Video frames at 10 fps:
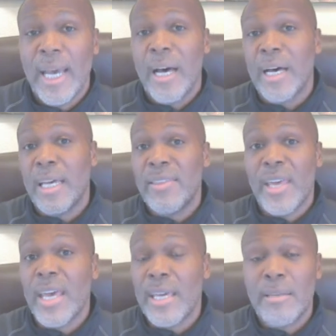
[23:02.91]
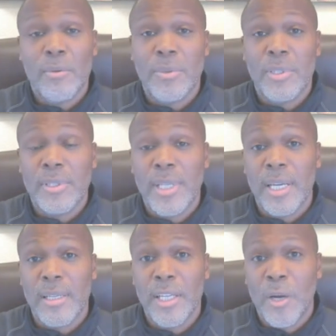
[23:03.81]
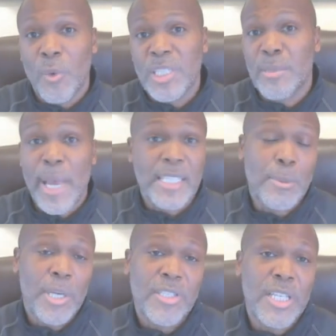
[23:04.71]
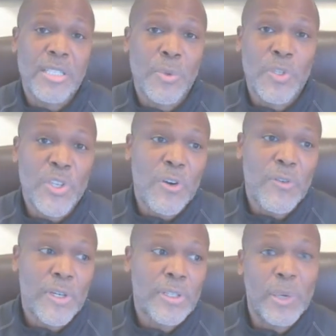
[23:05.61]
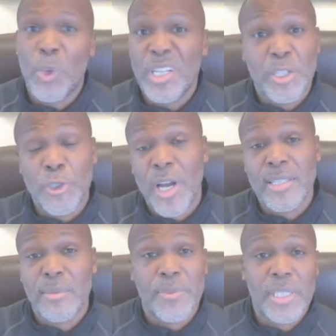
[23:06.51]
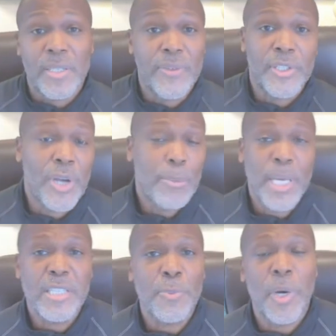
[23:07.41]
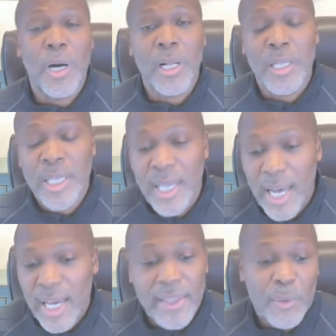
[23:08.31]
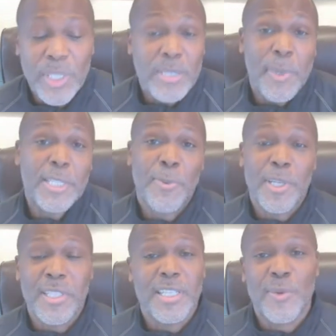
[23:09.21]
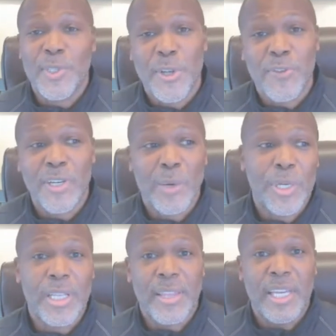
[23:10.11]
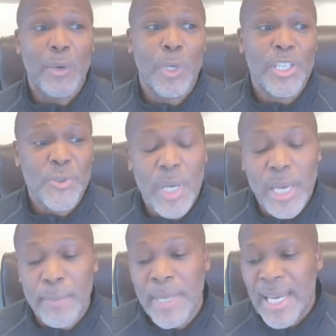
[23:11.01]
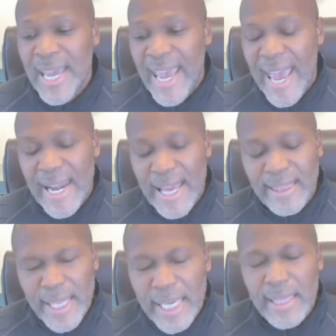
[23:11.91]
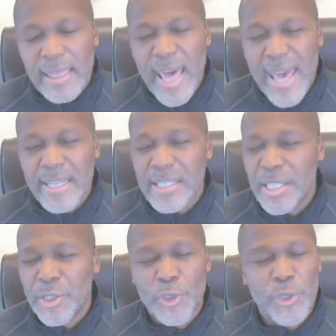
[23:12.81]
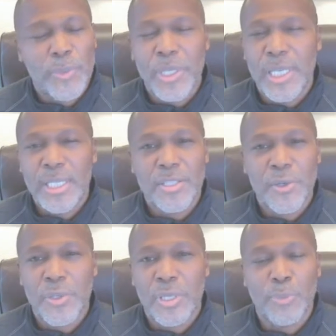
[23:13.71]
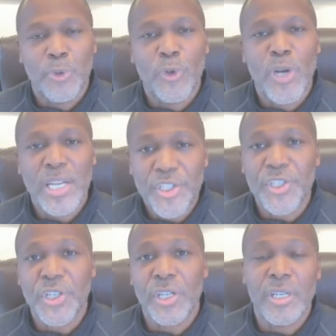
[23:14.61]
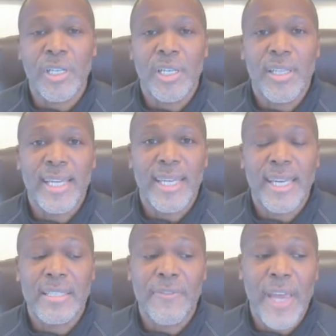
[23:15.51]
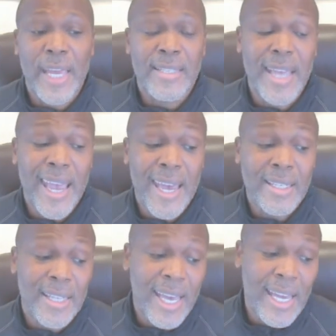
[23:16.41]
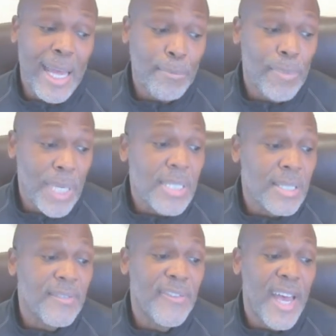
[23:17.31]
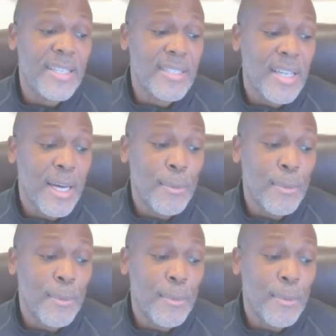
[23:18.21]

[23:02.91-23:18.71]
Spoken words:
and then once the basketball season was over, they wanted to try something different, try baseball. And then once the baseball season was over, I think I want to swim. And I think that is contributing to the pressure that kids face. And I must confess,